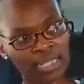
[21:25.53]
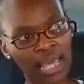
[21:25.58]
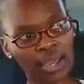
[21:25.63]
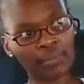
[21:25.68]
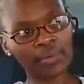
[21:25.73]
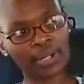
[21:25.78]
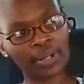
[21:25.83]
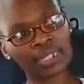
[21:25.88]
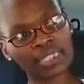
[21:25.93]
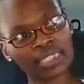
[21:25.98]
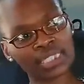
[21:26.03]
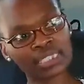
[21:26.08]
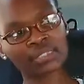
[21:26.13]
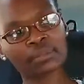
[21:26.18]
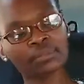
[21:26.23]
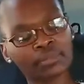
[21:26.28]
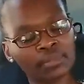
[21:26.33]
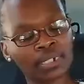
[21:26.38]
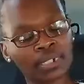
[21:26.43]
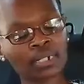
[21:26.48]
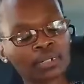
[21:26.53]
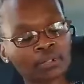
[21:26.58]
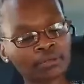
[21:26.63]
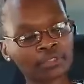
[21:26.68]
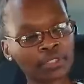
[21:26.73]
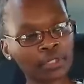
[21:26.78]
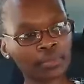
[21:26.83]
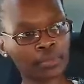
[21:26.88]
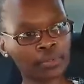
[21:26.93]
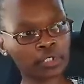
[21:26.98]
Like when I was in the
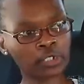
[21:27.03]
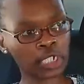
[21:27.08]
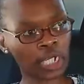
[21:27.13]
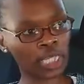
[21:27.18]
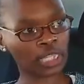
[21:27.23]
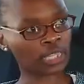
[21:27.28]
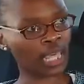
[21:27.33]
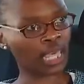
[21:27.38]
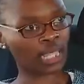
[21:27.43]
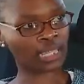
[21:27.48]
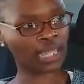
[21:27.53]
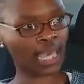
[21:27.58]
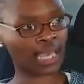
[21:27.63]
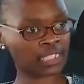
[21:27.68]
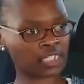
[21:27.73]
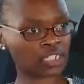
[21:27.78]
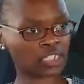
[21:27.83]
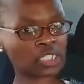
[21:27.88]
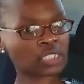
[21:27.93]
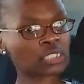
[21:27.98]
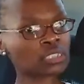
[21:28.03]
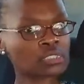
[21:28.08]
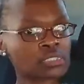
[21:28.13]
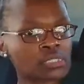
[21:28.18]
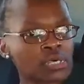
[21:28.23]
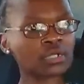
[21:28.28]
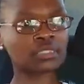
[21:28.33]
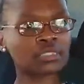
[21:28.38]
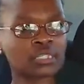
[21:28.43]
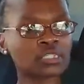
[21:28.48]
middle of the bush and then I just
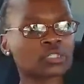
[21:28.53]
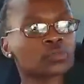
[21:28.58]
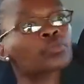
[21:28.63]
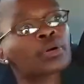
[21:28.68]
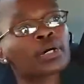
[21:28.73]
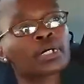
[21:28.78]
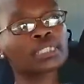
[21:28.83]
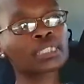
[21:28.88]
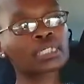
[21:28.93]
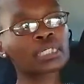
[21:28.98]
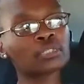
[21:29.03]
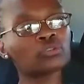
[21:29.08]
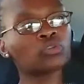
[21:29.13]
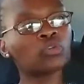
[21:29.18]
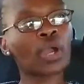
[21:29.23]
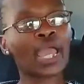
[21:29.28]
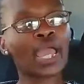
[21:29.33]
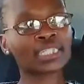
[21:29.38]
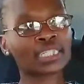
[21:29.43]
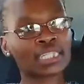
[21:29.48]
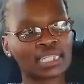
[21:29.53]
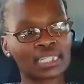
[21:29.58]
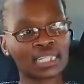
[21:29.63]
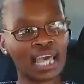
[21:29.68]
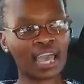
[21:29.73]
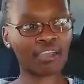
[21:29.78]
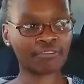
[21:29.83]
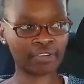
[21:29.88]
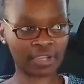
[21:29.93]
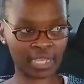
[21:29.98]
heard this person who has a
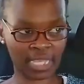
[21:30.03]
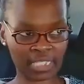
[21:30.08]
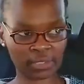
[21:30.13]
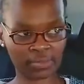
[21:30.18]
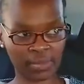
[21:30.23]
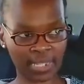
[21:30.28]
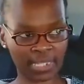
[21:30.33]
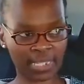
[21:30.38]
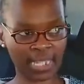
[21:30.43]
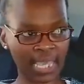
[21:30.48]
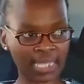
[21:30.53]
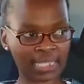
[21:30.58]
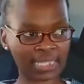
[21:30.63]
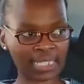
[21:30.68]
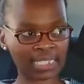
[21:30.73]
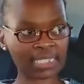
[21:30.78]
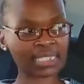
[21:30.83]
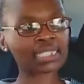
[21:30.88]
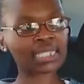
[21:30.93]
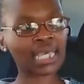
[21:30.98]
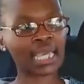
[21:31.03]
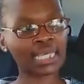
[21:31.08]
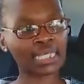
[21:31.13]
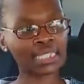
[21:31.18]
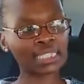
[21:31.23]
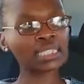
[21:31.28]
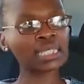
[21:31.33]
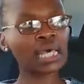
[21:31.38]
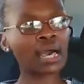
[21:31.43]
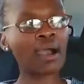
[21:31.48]
knife against my neck that
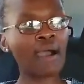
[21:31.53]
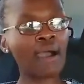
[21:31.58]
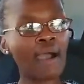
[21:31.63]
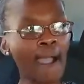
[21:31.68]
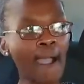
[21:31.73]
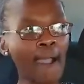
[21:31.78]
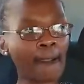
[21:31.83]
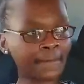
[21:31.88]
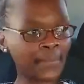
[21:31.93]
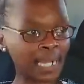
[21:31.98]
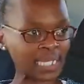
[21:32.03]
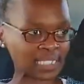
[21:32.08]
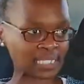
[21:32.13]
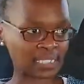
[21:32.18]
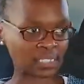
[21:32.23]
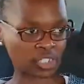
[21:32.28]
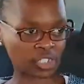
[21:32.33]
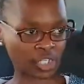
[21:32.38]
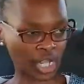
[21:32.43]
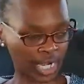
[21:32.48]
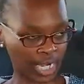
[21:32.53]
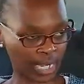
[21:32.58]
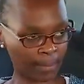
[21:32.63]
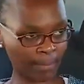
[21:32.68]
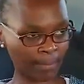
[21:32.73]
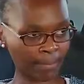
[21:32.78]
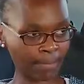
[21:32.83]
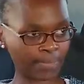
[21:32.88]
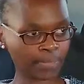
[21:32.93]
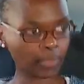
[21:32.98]
says I mustn't
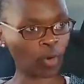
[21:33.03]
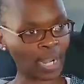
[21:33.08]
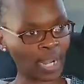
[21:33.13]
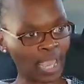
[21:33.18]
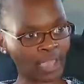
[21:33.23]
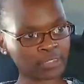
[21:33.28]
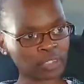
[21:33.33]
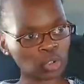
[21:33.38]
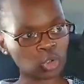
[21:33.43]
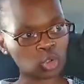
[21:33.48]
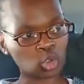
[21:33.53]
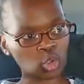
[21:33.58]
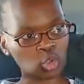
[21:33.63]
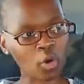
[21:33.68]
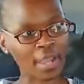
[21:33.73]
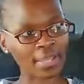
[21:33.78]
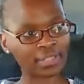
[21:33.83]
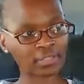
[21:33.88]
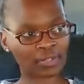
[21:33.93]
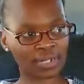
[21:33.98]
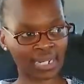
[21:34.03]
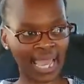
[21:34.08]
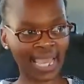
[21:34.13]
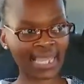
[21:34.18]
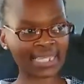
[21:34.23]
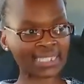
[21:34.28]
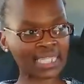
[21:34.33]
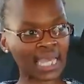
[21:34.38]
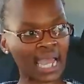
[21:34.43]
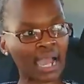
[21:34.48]
scream. All I had to do, I had to
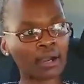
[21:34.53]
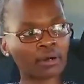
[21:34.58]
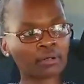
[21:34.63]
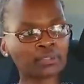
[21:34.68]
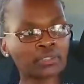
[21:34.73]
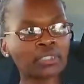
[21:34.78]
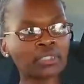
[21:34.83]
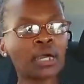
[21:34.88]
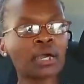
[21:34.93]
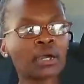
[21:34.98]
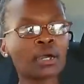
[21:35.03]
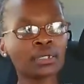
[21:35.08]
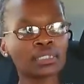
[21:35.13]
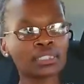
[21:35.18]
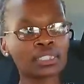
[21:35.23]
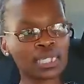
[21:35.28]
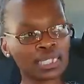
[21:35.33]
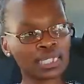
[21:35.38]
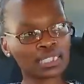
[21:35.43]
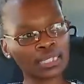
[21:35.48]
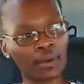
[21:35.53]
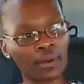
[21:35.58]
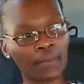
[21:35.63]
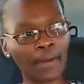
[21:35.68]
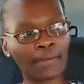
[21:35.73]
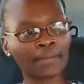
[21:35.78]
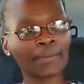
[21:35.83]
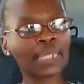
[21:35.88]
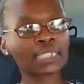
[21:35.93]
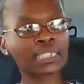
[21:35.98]
lie down, take
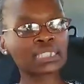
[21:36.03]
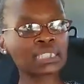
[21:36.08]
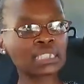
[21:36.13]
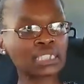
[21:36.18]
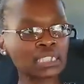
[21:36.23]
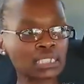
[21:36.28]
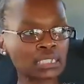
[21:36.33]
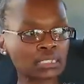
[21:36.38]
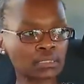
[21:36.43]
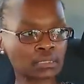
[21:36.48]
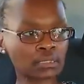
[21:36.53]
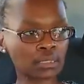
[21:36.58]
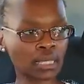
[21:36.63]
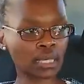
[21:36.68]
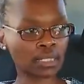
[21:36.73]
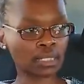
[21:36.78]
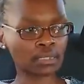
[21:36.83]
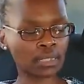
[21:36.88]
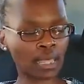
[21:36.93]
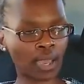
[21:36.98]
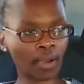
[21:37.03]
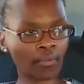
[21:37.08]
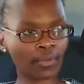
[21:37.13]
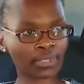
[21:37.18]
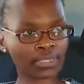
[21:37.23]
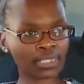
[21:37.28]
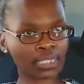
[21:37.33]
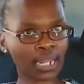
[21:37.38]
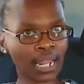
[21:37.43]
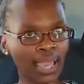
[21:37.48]
down my panties, and I
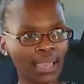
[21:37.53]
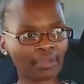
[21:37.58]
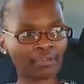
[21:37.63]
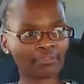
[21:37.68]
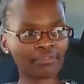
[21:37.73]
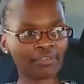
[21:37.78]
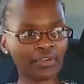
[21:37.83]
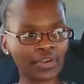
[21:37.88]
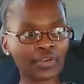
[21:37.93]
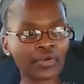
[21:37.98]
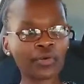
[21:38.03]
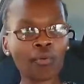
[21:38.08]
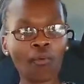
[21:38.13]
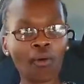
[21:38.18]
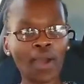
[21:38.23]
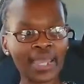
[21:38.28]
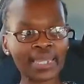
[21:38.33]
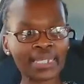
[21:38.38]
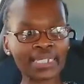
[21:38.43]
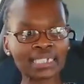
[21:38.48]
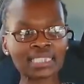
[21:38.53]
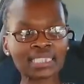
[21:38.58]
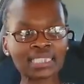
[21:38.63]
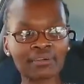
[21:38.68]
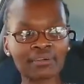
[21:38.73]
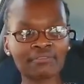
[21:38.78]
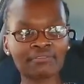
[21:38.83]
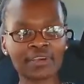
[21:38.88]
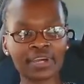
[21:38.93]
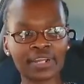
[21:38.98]
was like very quiet
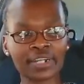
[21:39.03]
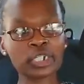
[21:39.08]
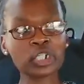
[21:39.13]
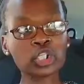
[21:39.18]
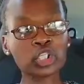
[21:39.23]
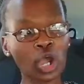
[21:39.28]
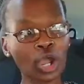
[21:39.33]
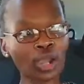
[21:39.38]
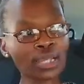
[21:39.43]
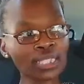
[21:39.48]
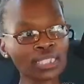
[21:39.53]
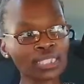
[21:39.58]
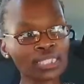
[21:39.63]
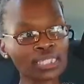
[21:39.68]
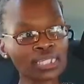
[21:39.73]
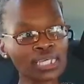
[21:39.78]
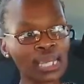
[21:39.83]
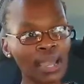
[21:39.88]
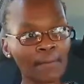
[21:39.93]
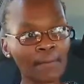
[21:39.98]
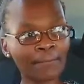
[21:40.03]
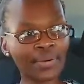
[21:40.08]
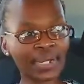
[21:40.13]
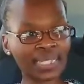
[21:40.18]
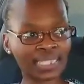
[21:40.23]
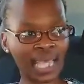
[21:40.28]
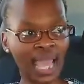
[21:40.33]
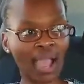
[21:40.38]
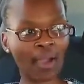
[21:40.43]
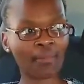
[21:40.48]
and very shocked.
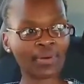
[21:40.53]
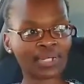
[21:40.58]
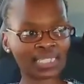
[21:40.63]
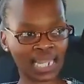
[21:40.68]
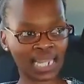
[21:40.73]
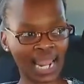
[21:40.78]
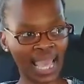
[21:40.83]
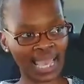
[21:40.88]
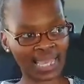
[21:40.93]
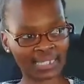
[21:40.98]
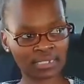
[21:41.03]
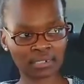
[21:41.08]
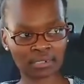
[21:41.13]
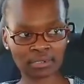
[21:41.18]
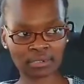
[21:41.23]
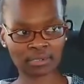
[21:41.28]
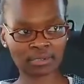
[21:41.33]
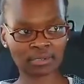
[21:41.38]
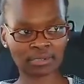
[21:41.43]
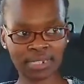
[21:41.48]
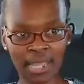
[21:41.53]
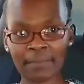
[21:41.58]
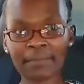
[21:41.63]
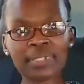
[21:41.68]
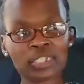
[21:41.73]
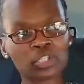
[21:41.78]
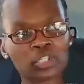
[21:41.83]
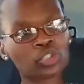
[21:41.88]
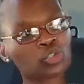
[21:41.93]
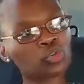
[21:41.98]
But I was like,
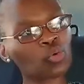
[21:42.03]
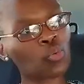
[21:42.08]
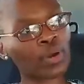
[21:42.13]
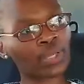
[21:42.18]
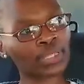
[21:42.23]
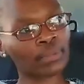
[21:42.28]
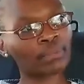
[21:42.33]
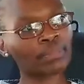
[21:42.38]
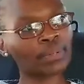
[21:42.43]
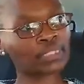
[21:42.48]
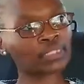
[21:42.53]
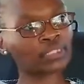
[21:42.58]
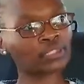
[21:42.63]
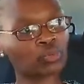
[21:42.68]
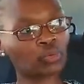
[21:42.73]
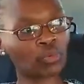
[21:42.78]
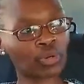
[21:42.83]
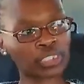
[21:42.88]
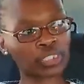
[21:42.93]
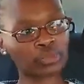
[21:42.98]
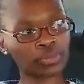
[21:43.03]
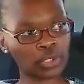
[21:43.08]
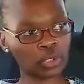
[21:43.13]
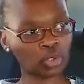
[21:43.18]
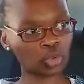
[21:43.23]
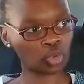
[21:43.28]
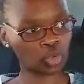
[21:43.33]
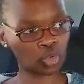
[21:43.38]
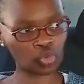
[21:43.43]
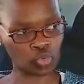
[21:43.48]
let me just do what the person wants
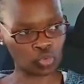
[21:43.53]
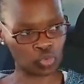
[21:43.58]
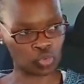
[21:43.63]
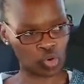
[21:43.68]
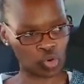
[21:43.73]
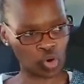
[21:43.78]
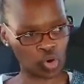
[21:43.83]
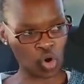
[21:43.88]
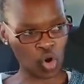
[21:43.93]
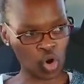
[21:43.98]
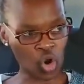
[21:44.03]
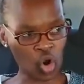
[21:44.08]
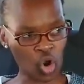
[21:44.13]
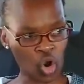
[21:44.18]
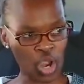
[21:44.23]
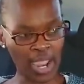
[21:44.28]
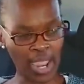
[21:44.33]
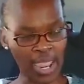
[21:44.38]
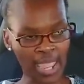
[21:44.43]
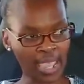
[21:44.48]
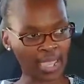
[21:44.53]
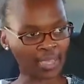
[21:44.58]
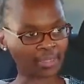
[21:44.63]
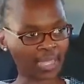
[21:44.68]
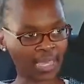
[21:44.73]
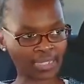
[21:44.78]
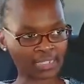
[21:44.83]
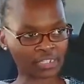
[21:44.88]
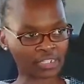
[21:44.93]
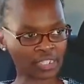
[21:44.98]
me to do.
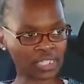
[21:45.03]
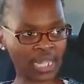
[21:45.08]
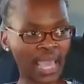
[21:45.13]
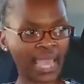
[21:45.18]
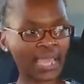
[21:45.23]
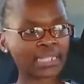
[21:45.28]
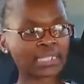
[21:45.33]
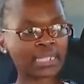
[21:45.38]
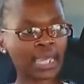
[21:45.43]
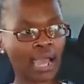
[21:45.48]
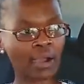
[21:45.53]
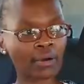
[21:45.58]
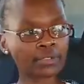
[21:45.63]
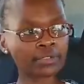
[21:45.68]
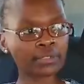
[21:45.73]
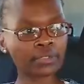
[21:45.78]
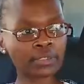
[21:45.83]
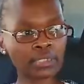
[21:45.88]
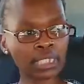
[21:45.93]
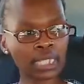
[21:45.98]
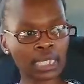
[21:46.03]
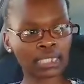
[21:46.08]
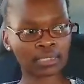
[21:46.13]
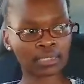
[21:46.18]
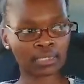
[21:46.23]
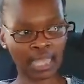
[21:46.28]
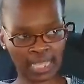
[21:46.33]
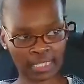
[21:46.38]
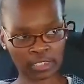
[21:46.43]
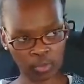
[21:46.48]
And I just lie down.
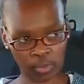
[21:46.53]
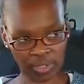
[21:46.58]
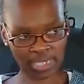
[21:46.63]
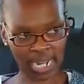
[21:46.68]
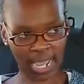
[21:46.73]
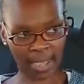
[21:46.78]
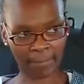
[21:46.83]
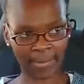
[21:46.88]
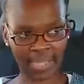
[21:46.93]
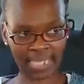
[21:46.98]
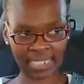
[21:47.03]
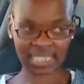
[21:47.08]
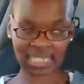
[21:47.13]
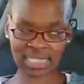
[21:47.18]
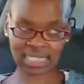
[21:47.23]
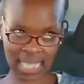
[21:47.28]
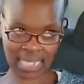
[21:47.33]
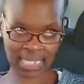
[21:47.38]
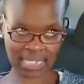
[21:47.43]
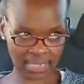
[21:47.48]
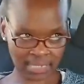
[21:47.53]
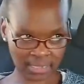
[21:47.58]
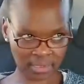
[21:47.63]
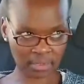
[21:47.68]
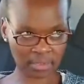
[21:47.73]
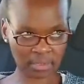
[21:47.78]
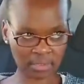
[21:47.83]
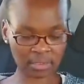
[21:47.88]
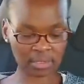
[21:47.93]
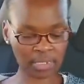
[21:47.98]
That was like my
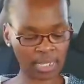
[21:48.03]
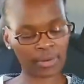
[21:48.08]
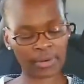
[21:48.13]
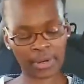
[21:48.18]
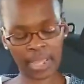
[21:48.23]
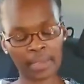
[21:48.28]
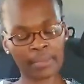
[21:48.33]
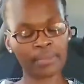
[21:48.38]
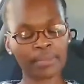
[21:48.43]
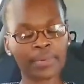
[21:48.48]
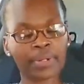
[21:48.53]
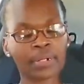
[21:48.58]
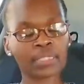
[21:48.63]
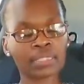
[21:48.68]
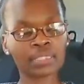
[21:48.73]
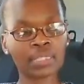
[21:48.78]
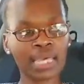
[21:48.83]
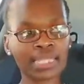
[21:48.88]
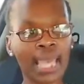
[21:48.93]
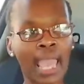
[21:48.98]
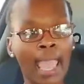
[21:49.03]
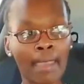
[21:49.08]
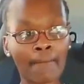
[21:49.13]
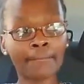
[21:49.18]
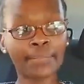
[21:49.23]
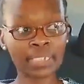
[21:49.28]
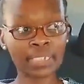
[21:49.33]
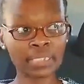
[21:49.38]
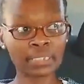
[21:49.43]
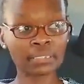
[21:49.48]
second rape that
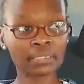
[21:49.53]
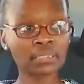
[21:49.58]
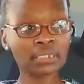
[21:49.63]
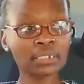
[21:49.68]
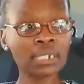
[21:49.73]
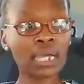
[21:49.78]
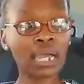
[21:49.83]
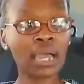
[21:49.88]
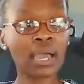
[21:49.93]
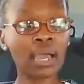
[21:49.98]
happened.